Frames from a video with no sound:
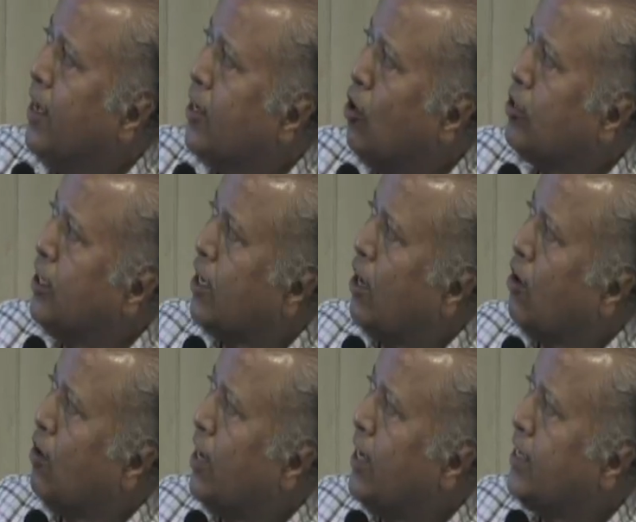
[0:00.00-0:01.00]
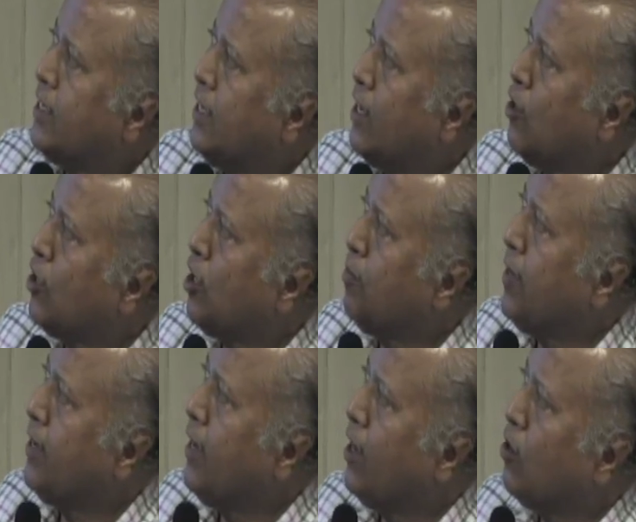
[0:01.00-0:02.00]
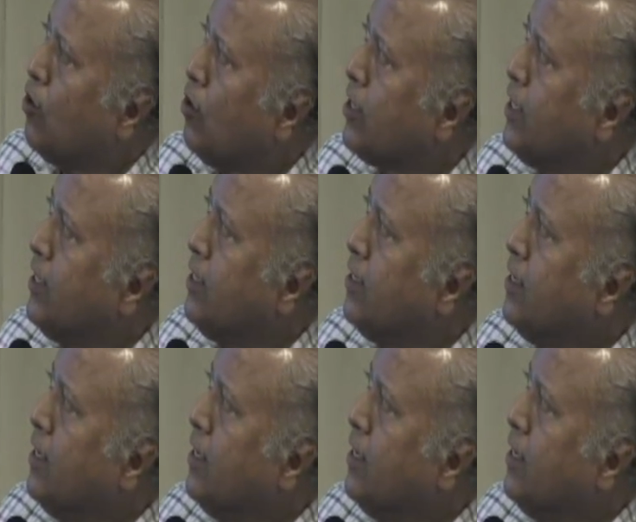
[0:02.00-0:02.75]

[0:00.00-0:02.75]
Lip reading: toxic alkaloids, ergotamine, ergotoxin,